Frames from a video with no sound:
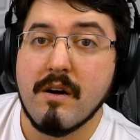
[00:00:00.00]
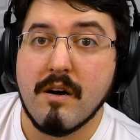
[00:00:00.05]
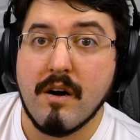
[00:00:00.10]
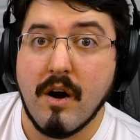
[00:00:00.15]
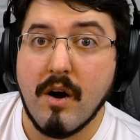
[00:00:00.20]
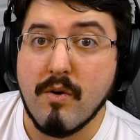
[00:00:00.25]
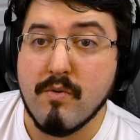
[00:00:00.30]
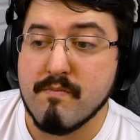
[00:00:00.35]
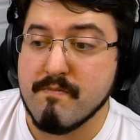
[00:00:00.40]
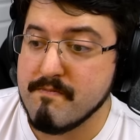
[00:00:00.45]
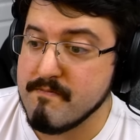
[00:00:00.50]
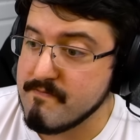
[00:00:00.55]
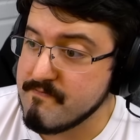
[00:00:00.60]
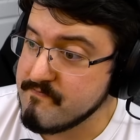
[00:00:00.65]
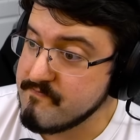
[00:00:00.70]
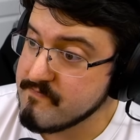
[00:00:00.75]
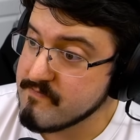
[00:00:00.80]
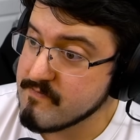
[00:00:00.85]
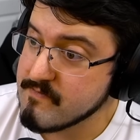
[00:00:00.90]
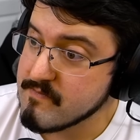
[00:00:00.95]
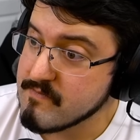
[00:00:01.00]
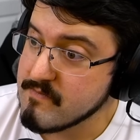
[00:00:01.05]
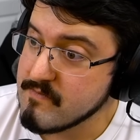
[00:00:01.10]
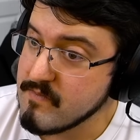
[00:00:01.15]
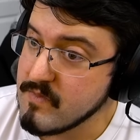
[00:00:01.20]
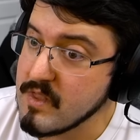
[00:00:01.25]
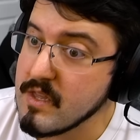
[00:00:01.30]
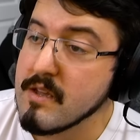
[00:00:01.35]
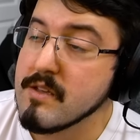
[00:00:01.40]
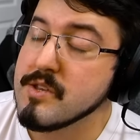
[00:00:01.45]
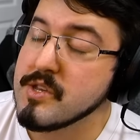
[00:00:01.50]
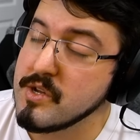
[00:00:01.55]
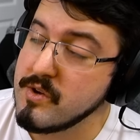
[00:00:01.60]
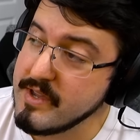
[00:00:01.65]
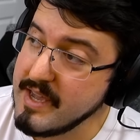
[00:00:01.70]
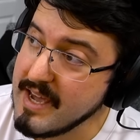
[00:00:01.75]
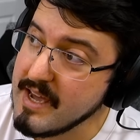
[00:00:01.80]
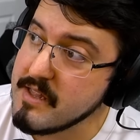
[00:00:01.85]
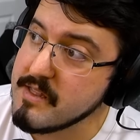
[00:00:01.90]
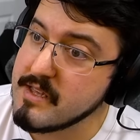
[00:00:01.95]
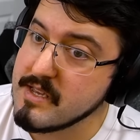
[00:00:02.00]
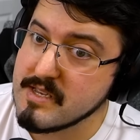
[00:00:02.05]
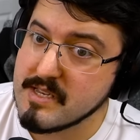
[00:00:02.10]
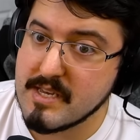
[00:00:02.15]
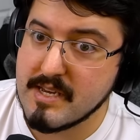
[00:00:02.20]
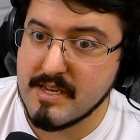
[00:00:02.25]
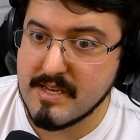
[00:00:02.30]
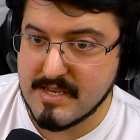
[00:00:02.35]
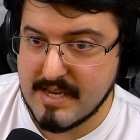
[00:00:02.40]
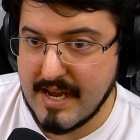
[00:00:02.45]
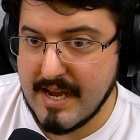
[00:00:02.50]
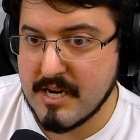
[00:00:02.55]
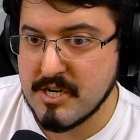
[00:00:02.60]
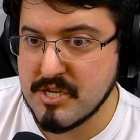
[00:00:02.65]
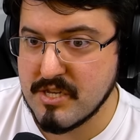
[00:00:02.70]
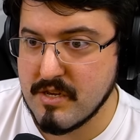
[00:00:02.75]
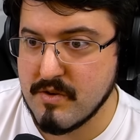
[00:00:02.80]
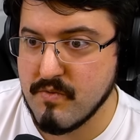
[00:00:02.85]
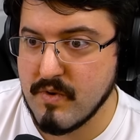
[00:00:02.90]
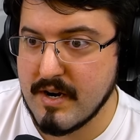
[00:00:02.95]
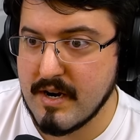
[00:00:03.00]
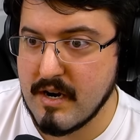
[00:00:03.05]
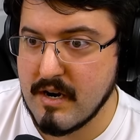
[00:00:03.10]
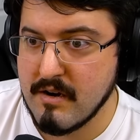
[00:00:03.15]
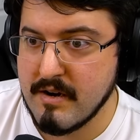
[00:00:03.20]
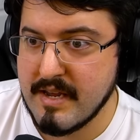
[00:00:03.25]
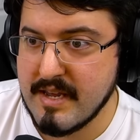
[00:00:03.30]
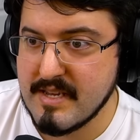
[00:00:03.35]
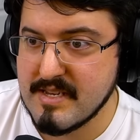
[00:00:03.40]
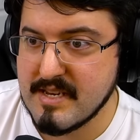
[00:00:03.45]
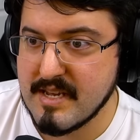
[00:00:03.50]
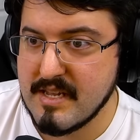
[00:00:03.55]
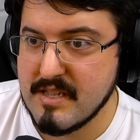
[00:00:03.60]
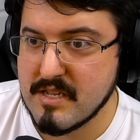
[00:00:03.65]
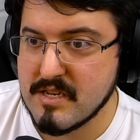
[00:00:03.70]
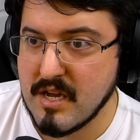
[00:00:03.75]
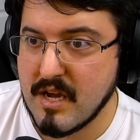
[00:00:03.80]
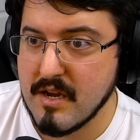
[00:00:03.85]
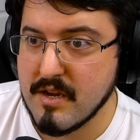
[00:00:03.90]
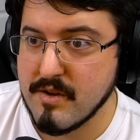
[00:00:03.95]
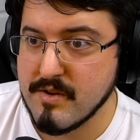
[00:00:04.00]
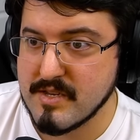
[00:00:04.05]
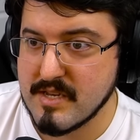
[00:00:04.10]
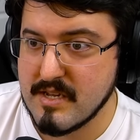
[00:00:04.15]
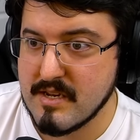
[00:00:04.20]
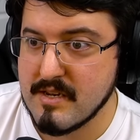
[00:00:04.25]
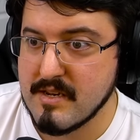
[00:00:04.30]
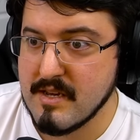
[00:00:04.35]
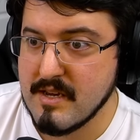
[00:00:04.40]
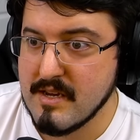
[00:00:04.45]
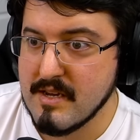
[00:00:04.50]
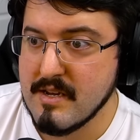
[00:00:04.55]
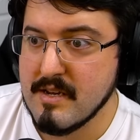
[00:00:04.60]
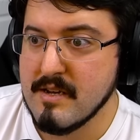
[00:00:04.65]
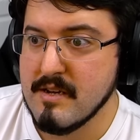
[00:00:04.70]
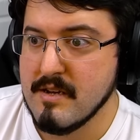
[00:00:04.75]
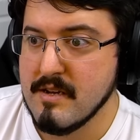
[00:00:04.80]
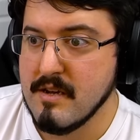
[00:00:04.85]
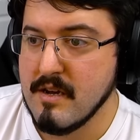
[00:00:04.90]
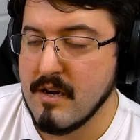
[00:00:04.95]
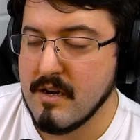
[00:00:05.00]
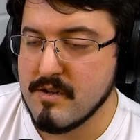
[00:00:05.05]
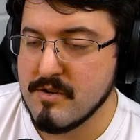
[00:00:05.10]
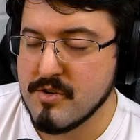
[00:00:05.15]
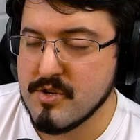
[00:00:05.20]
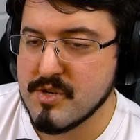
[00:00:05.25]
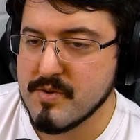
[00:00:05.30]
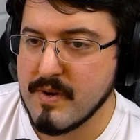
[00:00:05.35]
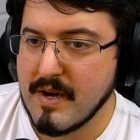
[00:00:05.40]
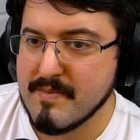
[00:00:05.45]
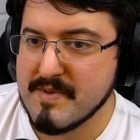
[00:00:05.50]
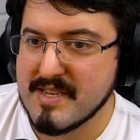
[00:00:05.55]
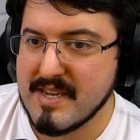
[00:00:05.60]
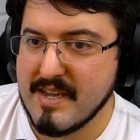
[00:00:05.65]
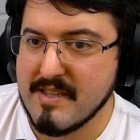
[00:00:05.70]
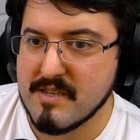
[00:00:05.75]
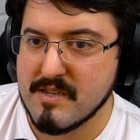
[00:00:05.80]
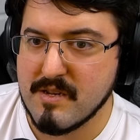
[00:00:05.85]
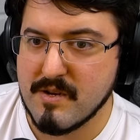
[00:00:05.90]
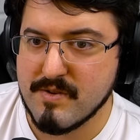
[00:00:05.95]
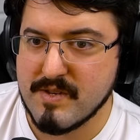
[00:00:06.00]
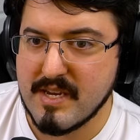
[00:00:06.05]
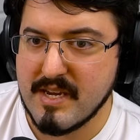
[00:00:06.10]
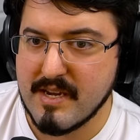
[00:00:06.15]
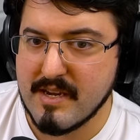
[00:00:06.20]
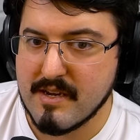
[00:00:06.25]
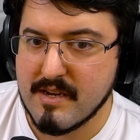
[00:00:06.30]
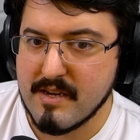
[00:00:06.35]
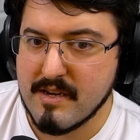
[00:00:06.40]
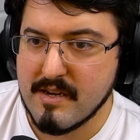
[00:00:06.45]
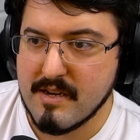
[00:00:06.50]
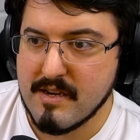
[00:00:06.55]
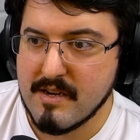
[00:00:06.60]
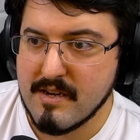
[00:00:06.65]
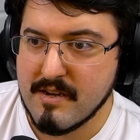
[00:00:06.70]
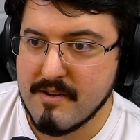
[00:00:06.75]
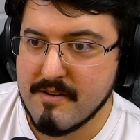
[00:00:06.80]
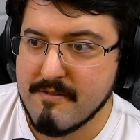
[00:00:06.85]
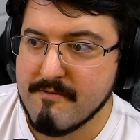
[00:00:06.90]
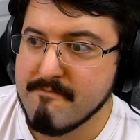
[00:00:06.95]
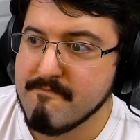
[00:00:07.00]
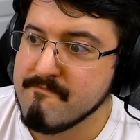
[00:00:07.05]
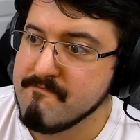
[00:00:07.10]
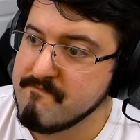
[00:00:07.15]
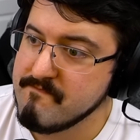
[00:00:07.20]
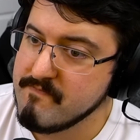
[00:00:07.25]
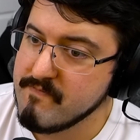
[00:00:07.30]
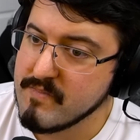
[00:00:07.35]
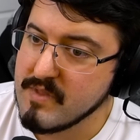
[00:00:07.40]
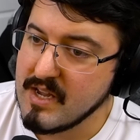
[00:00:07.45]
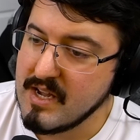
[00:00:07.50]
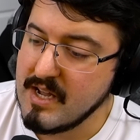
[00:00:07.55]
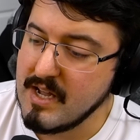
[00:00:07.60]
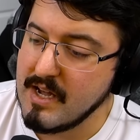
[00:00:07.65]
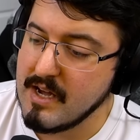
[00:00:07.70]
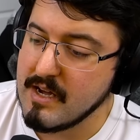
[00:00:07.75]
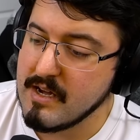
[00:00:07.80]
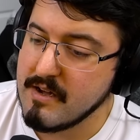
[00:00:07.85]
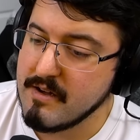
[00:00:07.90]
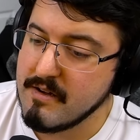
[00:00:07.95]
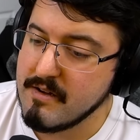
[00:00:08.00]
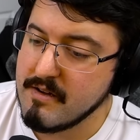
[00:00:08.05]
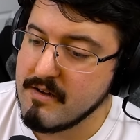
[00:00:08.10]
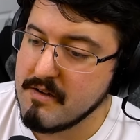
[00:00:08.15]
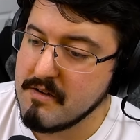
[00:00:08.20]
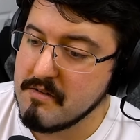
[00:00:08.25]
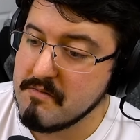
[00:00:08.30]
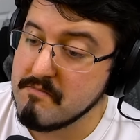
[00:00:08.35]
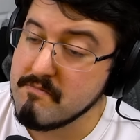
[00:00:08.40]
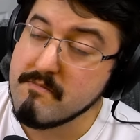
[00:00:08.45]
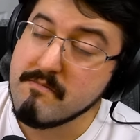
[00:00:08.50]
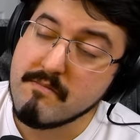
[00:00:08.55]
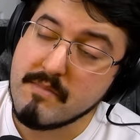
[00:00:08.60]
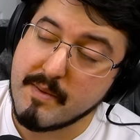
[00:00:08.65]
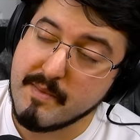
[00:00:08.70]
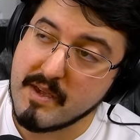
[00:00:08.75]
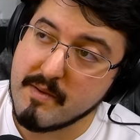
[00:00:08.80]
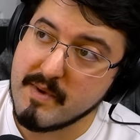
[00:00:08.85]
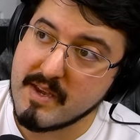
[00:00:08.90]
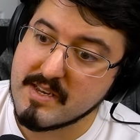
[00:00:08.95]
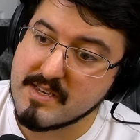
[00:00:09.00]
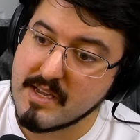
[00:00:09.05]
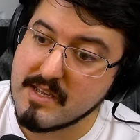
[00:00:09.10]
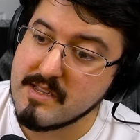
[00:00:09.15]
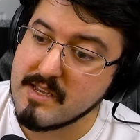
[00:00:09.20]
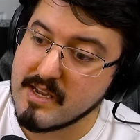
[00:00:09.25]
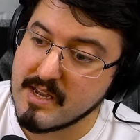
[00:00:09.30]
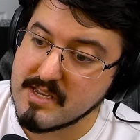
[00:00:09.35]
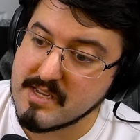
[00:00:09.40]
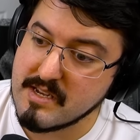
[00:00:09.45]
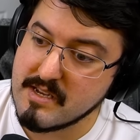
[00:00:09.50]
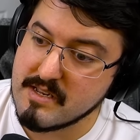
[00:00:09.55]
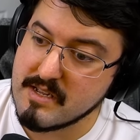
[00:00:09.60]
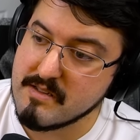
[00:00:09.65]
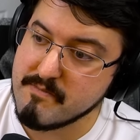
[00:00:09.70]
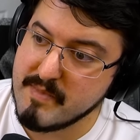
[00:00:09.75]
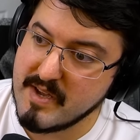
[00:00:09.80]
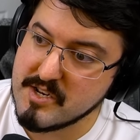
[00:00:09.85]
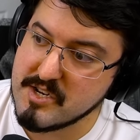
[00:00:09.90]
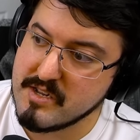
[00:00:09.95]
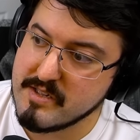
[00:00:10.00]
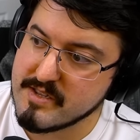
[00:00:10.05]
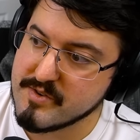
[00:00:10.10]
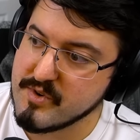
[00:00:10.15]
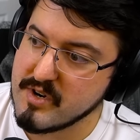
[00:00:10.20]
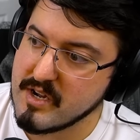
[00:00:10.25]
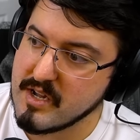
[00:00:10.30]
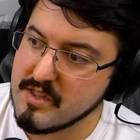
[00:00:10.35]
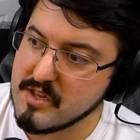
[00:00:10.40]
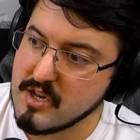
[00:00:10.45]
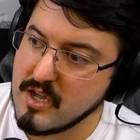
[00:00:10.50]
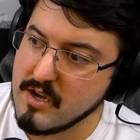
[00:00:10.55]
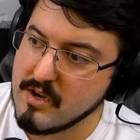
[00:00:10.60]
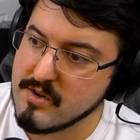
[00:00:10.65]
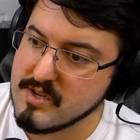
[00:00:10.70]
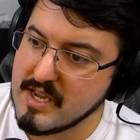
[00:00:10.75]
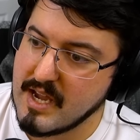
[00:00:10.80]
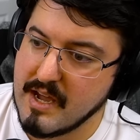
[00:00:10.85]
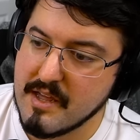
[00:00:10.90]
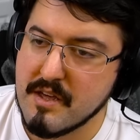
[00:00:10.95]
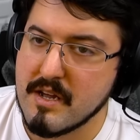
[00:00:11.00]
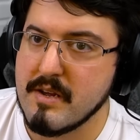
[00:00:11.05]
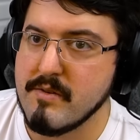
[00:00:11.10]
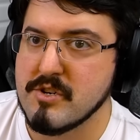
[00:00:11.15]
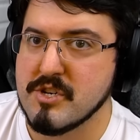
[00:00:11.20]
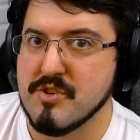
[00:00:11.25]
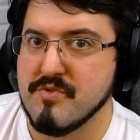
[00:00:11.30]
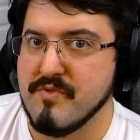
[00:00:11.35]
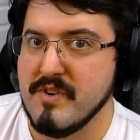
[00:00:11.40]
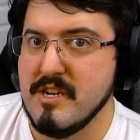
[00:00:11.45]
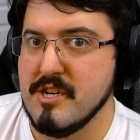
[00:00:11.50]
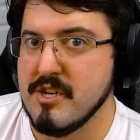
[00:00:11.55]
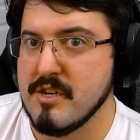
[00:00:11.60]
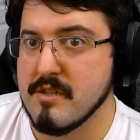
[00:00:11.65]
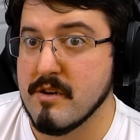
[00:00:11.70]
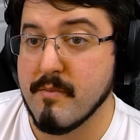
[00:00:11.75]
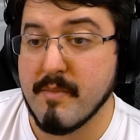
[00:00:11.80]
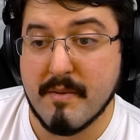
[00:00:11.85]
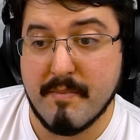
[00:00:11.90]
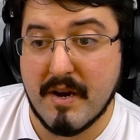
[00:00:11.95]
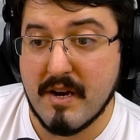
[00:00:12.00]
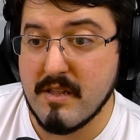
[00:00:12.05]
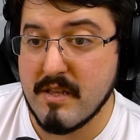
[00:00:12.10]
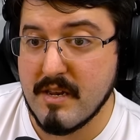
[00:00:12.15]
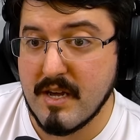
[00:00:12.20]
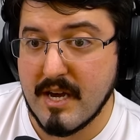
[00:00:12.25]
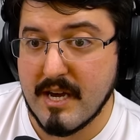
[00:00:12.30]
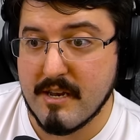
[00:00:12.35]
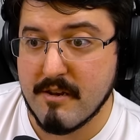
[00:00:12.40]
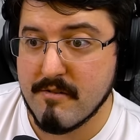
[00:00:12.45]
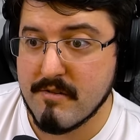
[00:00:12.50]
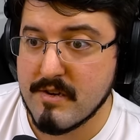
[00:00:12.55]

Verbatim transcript: Oh, so yeah, this is actually where he's getting the tacos and under Swap Sans knows Ink. Huh. I mean, it makes sense. I guess he did mention that's where he got the tacos. I thought he was just reaching, though, but apparently not.